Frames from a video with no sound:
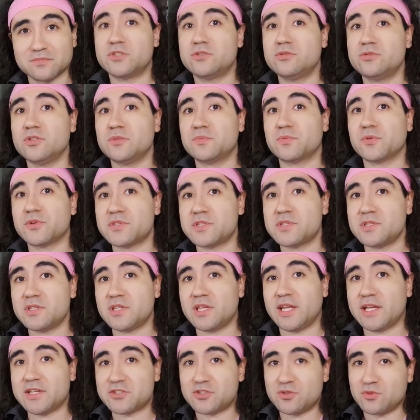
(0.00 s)
But to a person
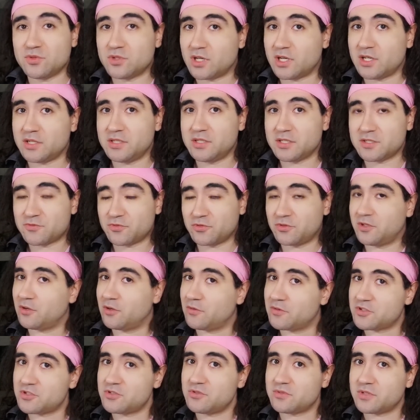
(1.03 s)
that has no context for
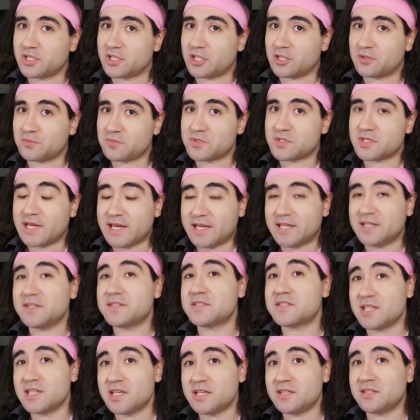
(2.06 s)
the original games, I
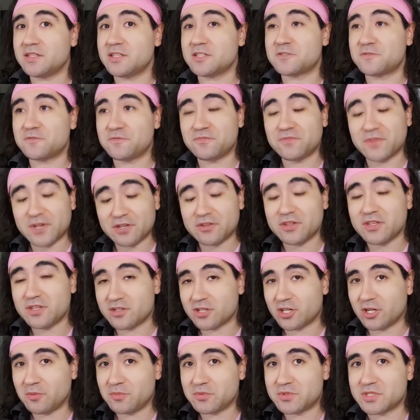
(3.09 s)
can say that it's fairly
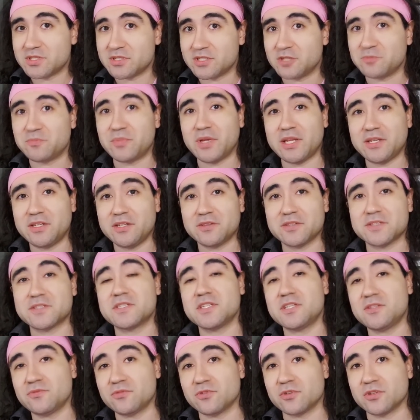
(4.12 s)
competent in painting the
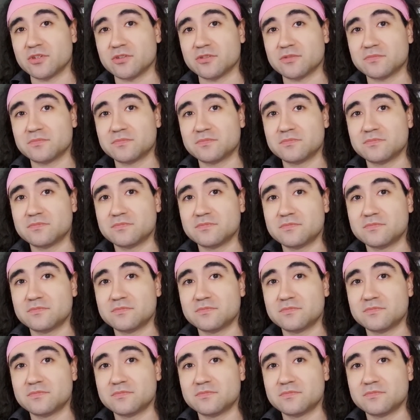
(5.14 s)
scene for you.